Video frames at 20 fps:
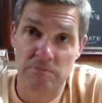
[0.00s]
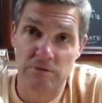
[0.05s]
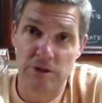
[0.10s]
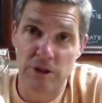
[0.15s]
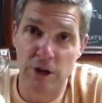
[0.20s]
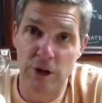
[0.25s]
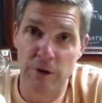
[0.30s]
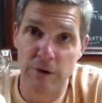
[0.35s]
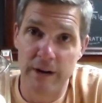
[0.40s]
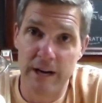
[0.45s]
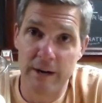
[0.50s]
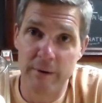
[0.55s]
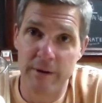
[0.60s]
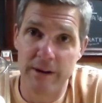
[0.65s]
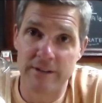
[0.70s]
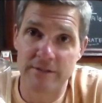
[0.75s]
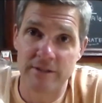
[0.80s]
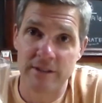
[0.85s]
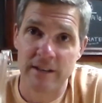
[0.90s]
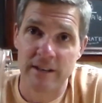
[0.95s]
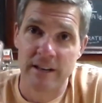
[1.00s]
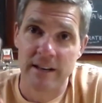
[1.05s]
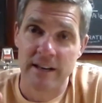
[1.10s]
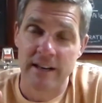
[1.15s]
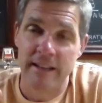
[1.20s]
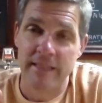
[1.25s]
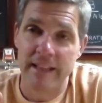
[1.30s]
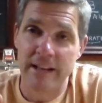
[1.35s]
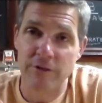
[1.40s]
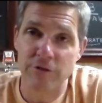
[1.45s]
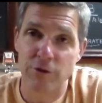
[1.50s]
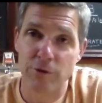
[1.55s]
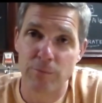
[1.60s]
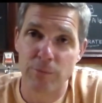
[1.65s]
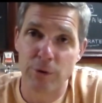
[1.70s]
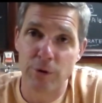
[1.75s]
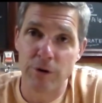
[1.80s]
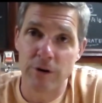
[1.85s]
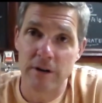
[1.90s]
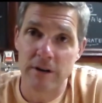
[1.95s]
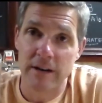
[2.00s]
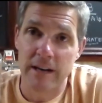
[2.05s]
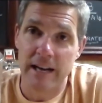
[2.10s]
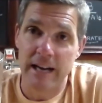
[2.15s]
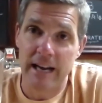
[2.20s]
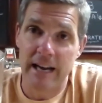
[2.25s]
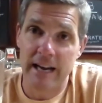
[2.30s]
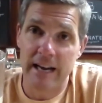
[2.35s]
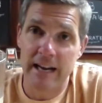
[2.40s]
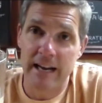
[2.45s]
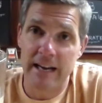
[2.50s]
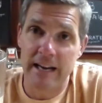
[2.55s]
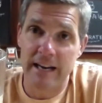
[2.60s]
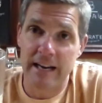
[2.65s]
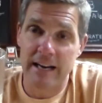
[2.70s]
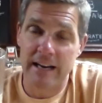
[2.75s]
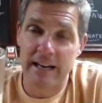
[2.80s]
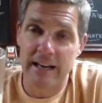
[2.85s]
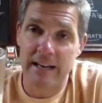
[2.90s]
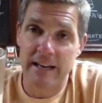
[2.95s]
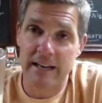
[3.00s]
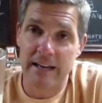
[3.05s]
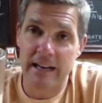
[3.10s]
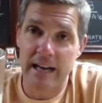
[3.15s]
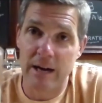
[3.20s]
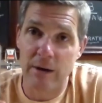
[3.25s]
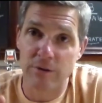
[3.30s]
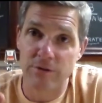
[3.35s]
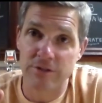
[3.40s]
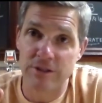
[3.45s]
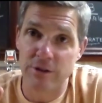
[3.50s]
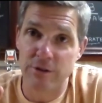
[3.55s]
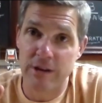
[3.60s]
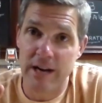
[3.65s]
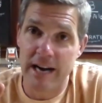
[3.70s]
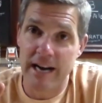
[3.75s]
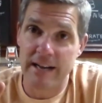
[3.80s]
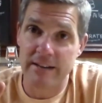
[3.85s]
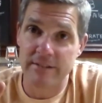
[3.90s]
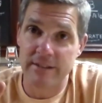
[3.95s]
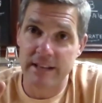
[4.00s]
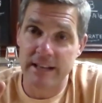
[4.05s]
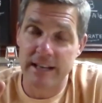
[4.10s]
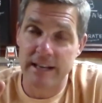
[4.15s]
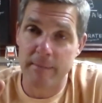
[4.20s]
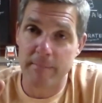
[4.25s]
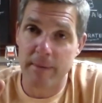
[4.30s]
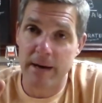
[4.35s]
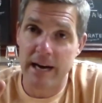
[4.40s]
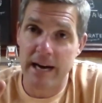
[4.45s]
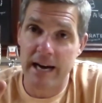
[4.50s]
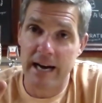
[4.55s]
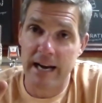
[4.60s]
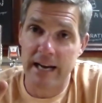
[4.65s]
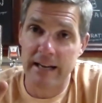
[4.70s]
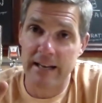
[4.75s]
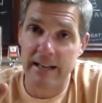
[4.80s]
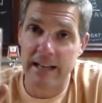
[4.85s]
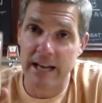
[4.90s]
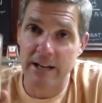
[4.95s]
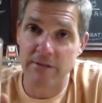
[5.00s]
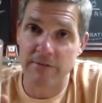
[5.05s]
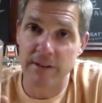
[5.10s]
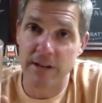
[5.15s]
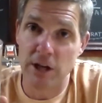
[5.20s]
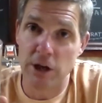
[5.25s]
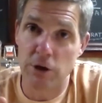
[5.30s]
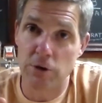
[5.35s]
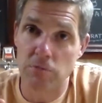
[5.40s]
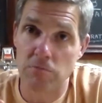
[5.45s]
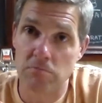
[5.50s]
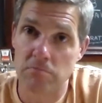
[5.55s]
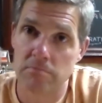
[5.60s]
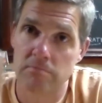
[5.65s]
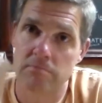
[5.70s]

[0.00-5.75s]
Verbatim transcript: So anyways, thanks to the brewer, and I'll see you guys in my last video.